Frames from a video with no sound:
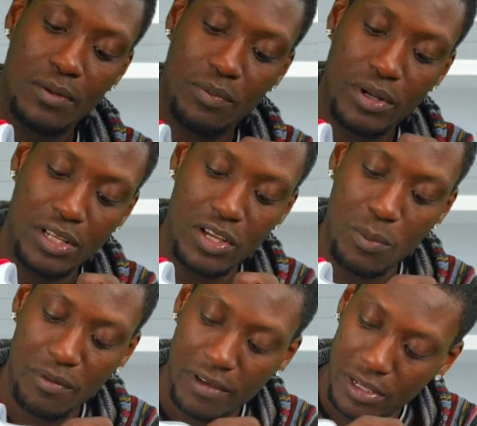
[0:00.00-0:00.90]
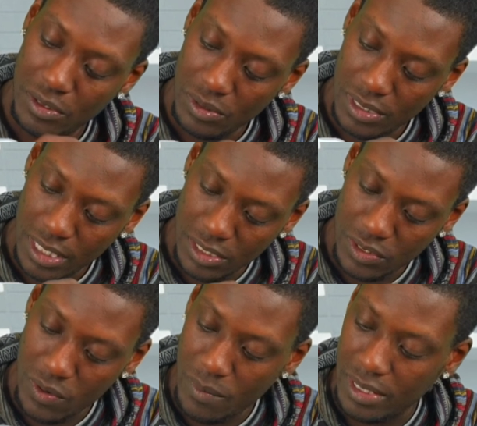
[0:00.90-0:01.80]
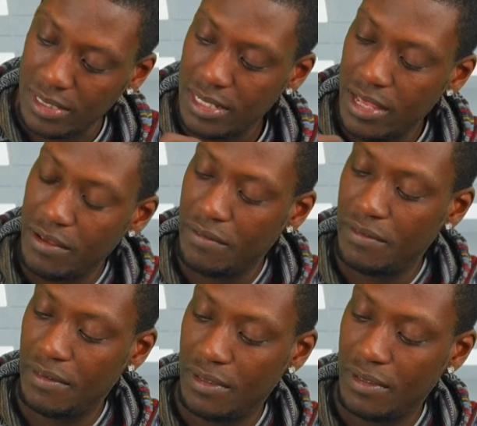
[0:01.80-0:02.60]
Pretty dope if I do say so myself.